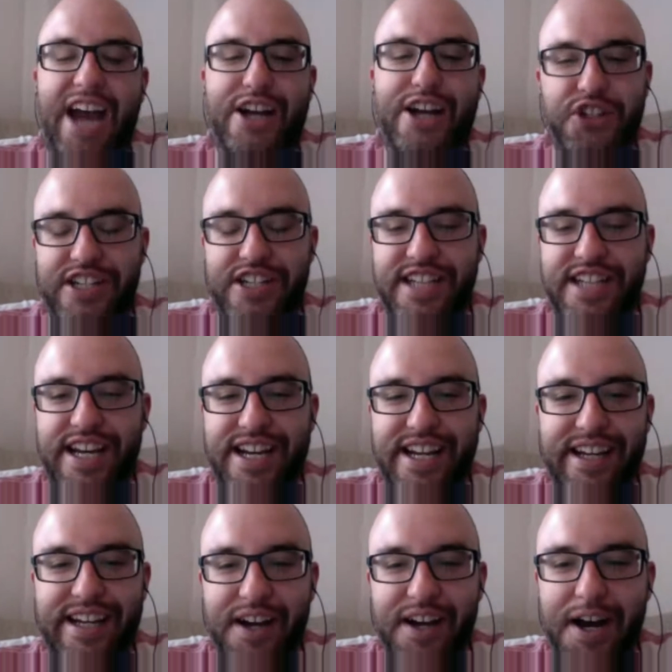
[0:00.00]
actually
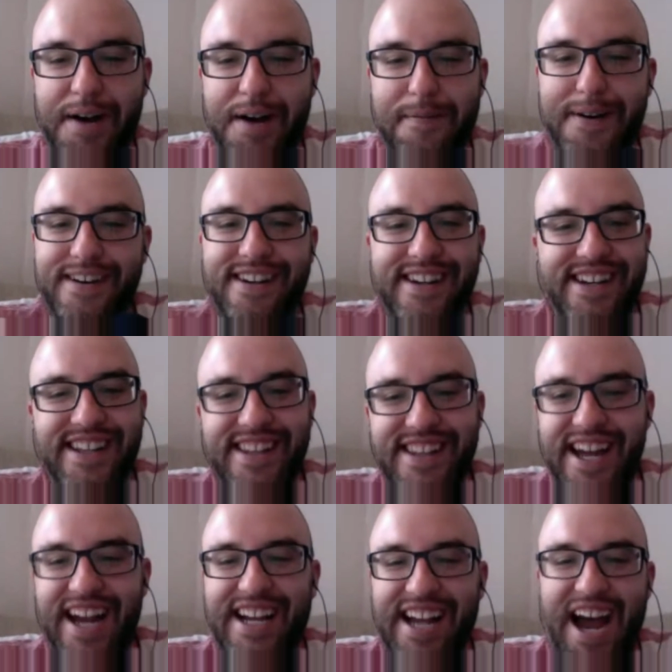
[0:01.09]
dating the
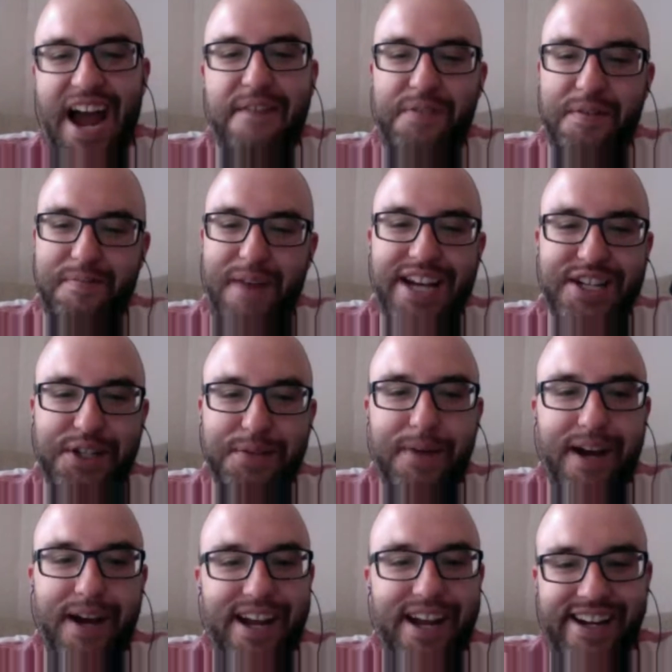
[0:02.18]
guy from Magic
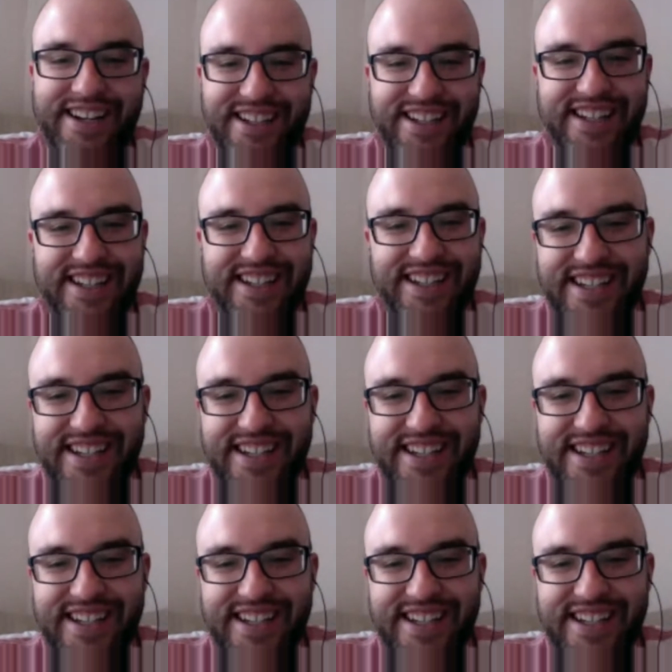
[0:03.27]
Mike.